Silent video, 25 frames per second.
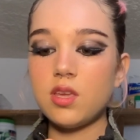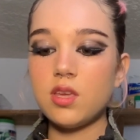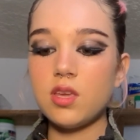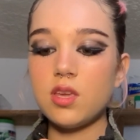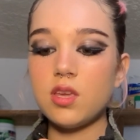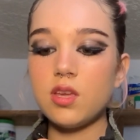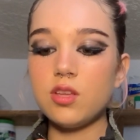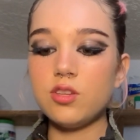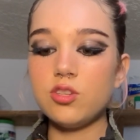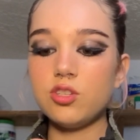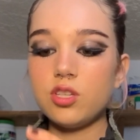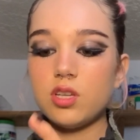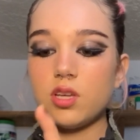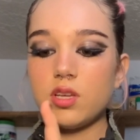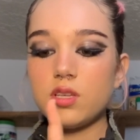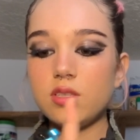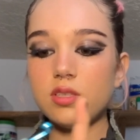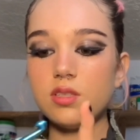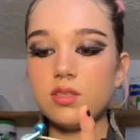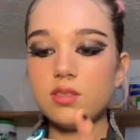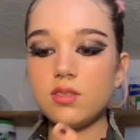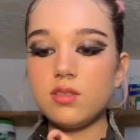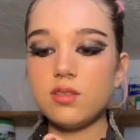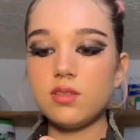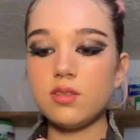and
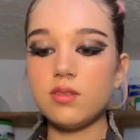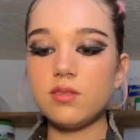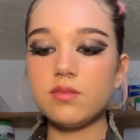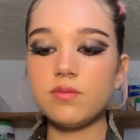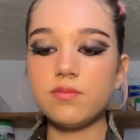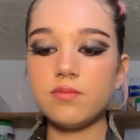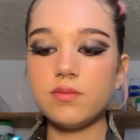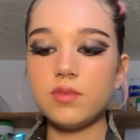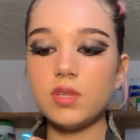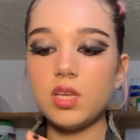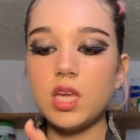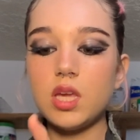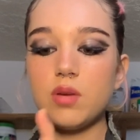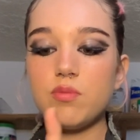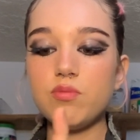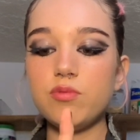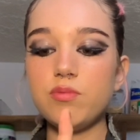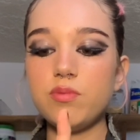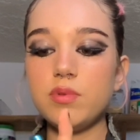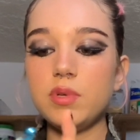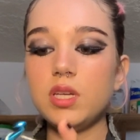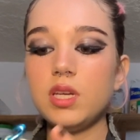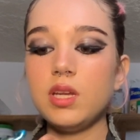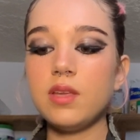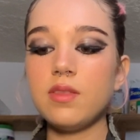just keep
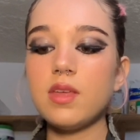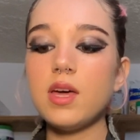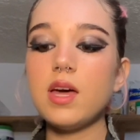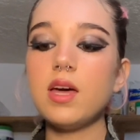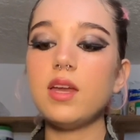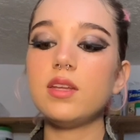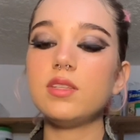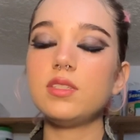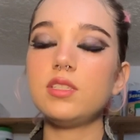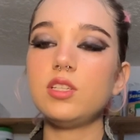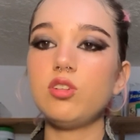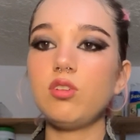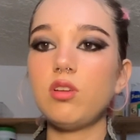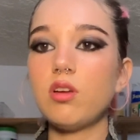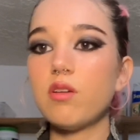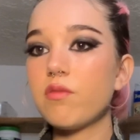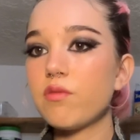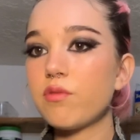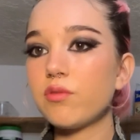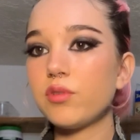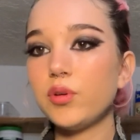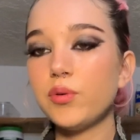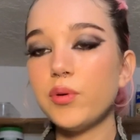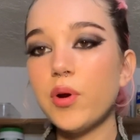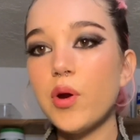repeating that until you have
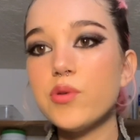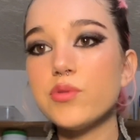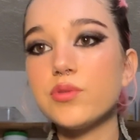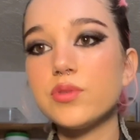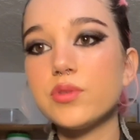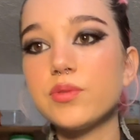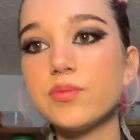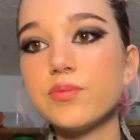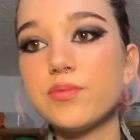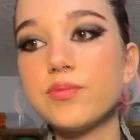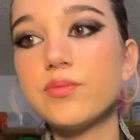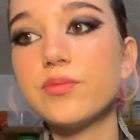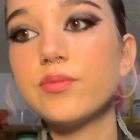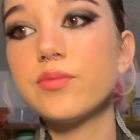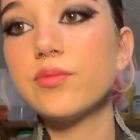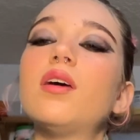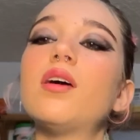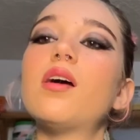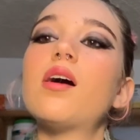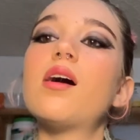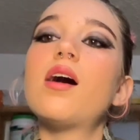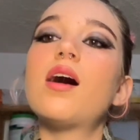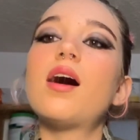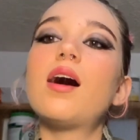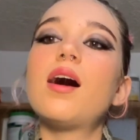3 rows.
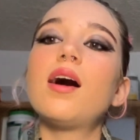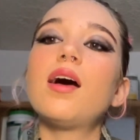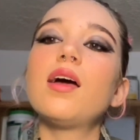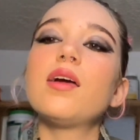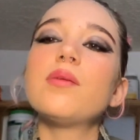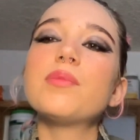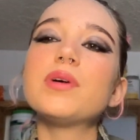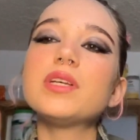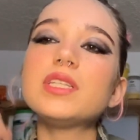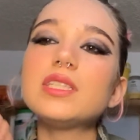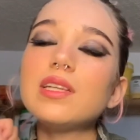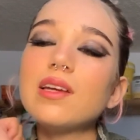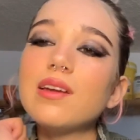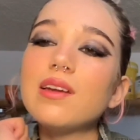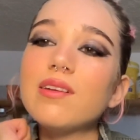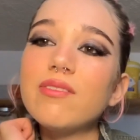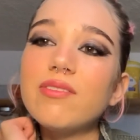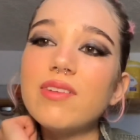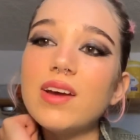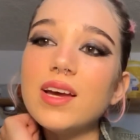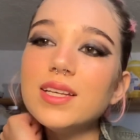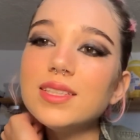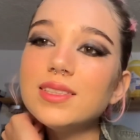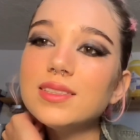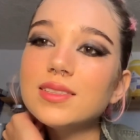I must
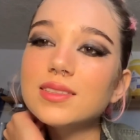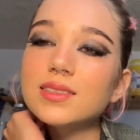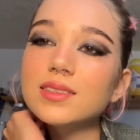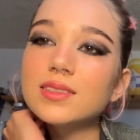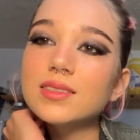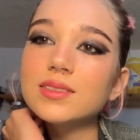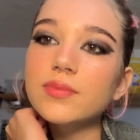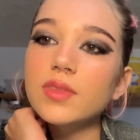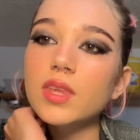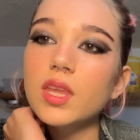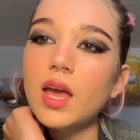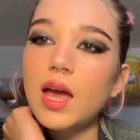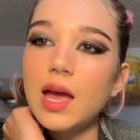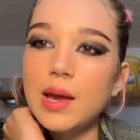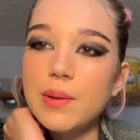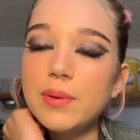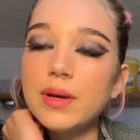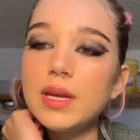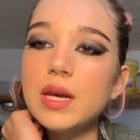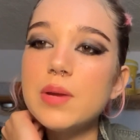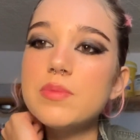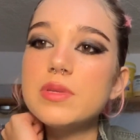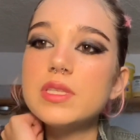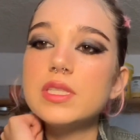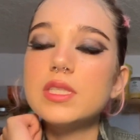confess, I made
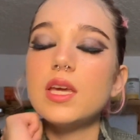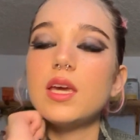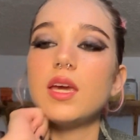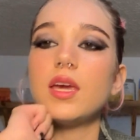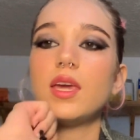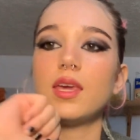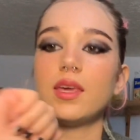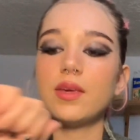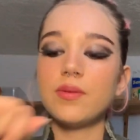a mistake.